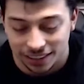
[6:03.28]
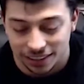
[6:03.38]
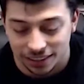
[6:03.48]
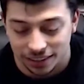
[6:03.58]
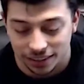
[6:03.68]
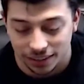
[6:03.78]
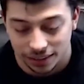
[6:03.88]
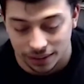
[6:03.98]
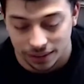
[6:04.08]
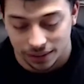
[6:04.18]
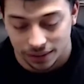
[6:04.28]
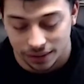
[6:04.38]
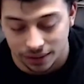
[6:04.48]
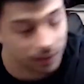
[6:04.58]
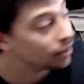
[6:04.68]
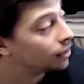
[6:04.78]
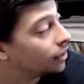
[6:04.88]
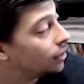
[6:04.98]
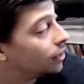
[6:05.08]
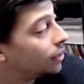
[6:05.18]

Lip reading: No one is speaking in this clip.